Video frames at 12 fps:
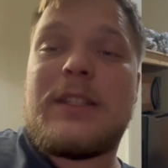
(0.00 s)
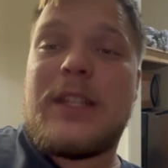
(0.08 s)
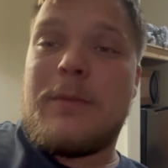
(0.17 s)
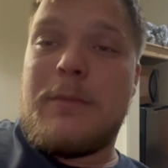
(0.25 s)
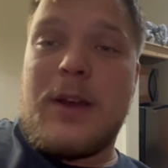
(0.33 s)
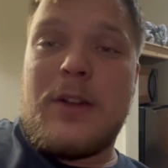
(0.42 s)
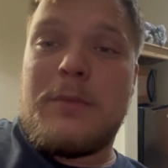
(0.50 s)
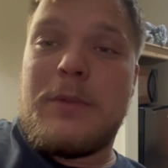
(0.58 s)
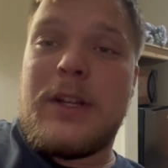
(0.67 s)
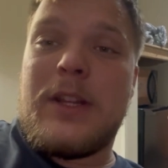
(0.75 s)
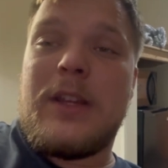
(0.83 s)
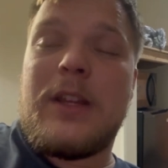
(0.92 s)
same amount of
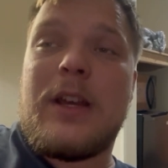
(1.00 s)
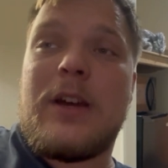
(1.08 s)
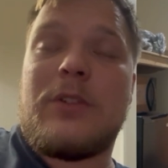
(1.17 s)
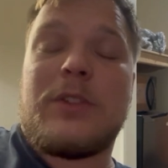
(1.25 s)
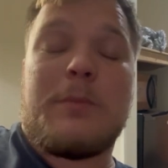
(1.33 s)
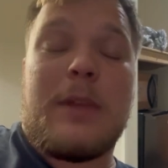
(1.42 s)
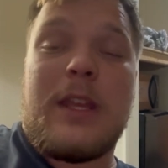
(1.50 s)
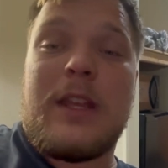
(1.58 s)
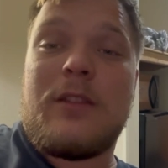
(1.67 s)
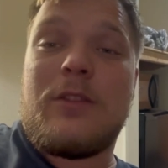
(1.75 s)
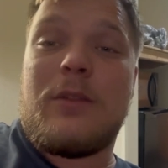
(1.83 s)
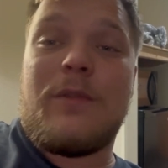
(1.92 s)
money I was
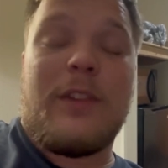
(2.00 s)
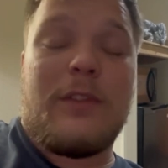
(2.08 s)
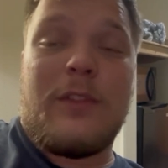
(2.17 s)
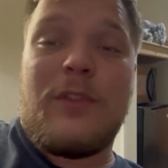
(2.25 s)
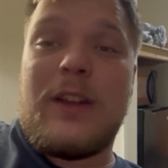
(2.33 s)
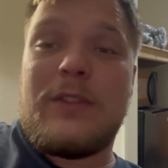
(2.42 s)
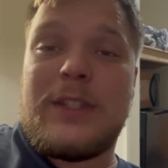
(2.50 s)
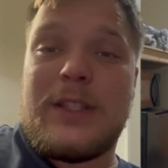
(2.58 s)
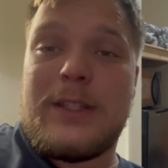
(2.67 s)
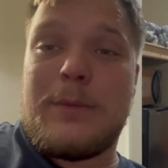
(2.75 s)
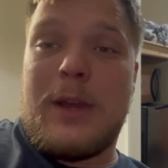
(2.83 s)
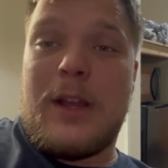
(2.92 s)
making doing 55
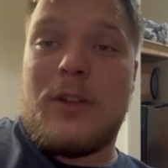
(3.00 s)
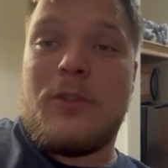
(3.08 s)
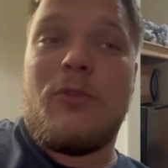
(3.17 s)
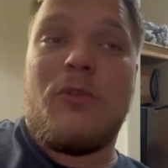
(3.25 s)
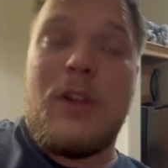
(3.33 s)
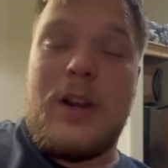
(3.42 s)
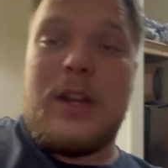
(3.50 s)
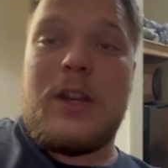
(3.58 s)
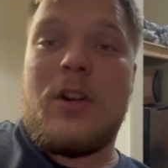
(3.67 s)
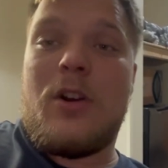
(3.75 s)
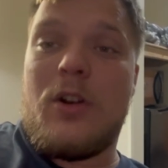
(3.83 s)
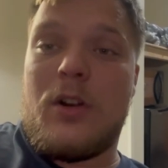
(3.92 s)
cents a mile running
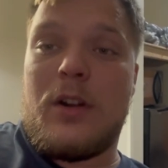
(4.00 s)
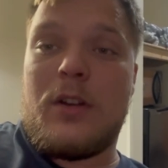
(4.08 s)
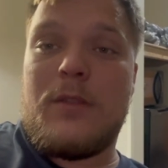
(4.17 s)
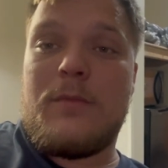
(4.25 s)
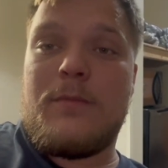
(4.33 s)
hard.